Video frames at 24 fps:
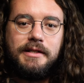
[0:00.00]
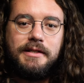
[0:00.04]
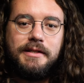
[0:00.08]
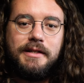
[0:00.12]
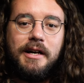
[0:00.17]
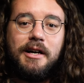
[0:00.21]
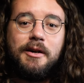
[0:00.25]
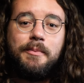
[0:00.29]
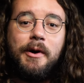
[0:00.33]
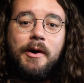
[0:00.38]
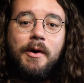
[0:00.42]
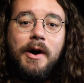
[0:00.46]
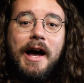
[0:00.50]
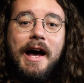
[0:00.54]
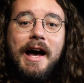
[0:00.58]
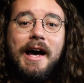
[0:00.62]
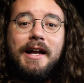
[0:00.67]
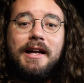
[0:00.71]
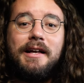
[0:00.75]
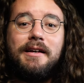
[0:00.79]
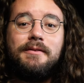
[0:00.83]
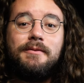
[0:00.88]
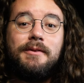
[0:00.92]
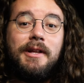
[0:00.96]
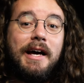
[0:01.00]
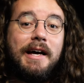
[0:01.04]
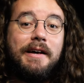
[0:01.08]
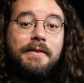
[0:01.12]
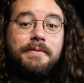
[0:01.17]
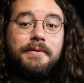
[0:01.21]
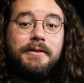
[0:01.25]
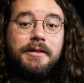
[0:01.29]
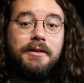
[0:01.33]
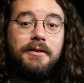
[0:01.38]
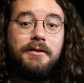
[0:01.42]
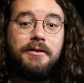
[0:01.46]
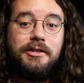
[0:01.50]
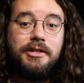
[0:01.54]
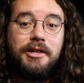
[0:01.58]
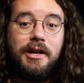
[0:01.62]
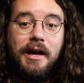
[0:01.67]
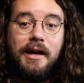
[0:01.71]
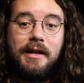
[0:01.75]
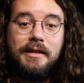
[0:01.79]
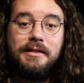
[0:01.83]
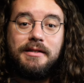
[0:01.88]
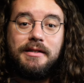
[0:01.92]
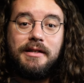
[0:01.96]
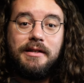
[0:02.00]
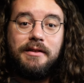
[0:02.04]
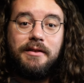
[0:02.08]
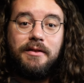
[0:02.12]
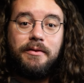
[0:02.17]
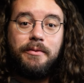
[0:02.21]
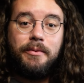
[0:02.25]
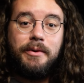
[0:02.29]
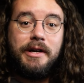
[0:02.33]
Let's talk about adding life to your shots in